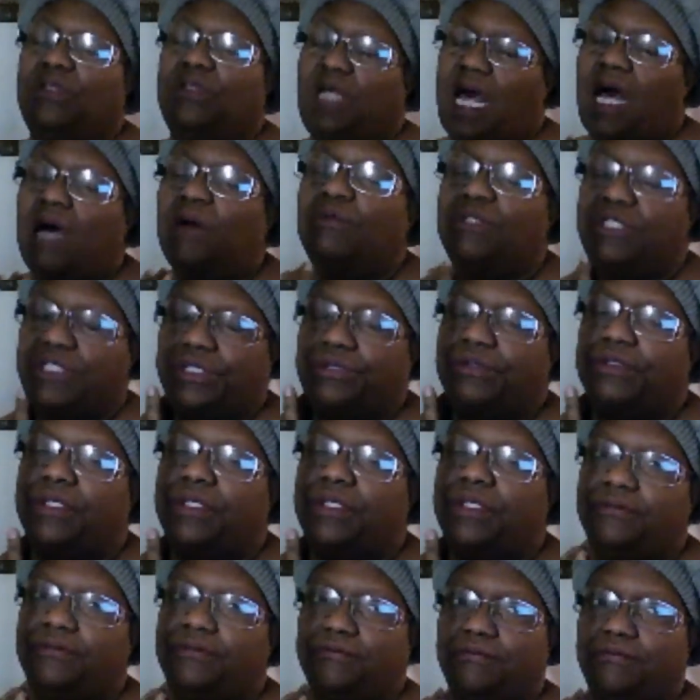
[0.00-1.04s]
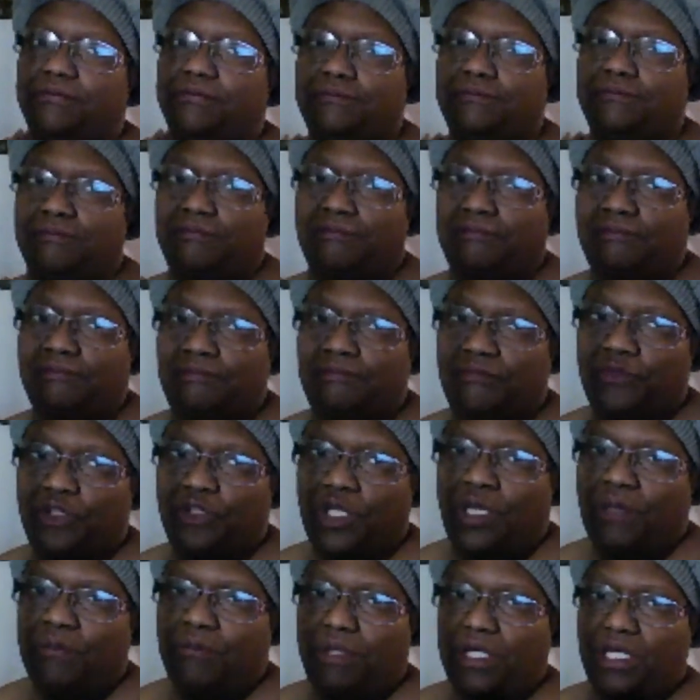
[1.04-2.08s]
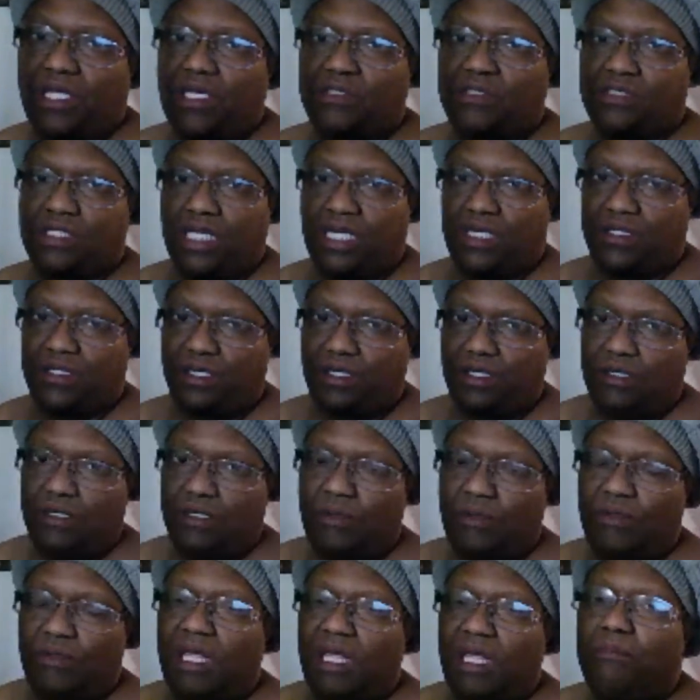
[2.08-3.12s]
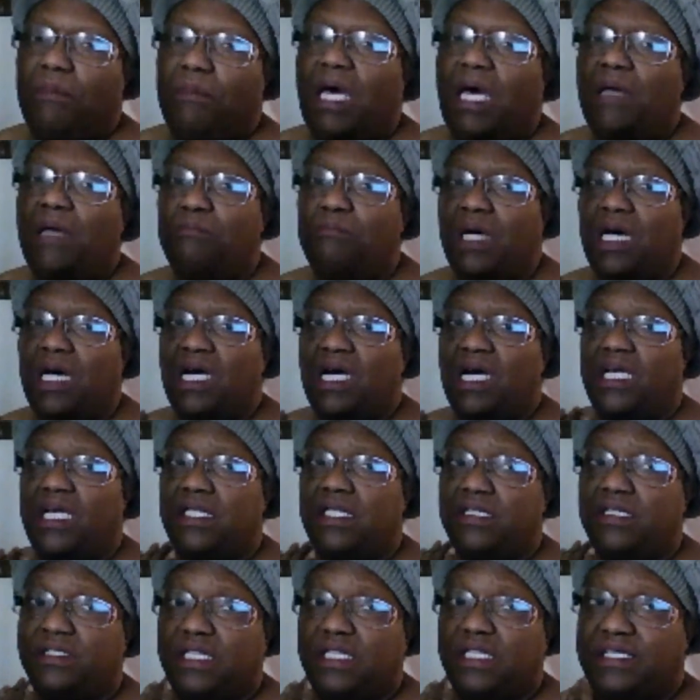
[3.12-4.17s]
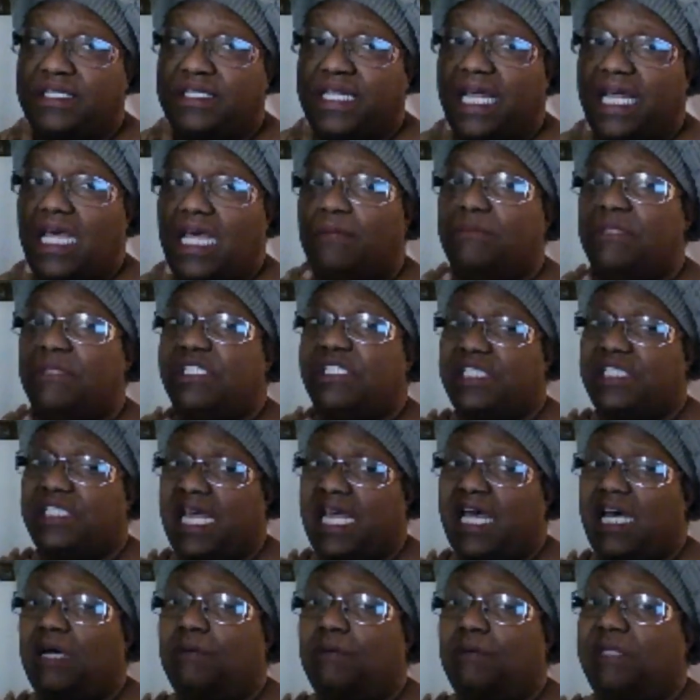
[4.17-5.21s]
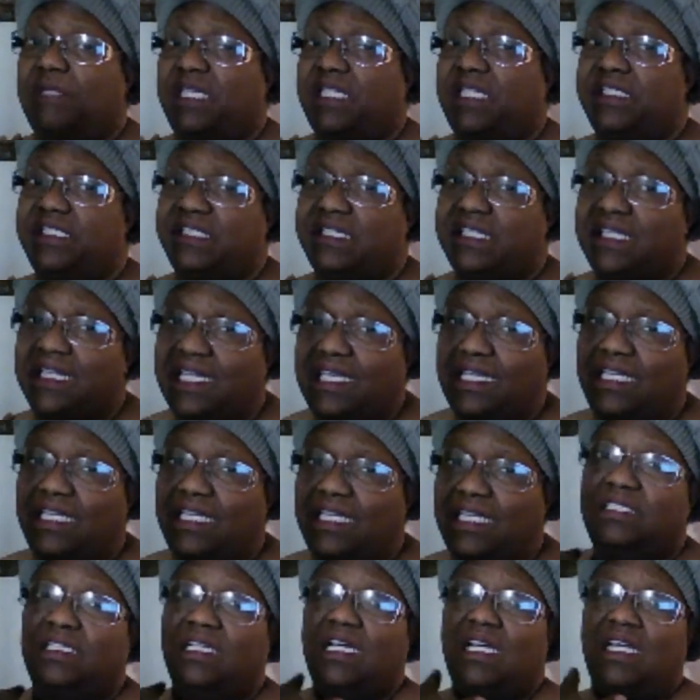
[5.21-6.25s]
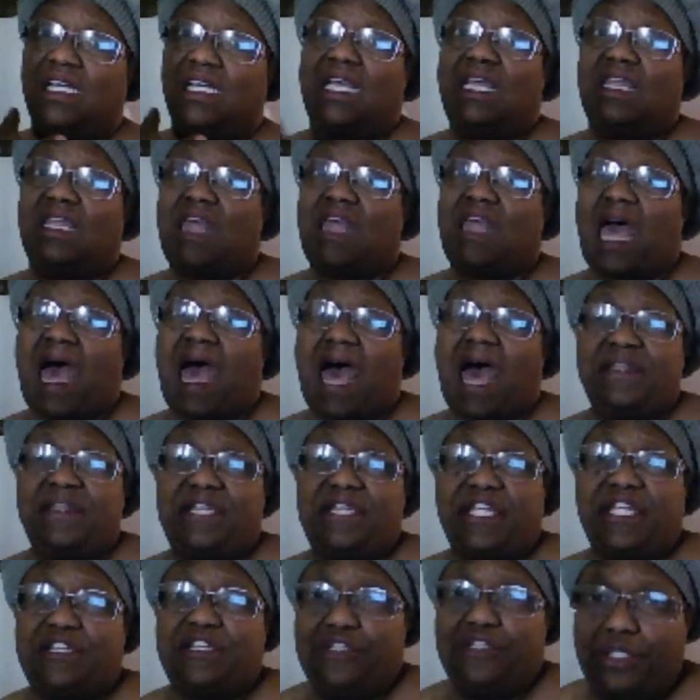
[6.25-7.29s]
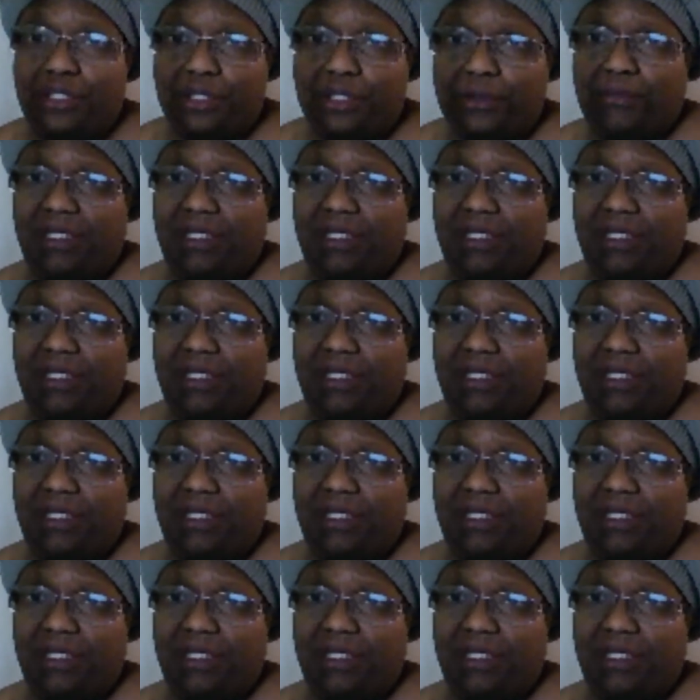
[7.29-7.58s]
I would do it because in my mind, the damage have been did. I didn't do it.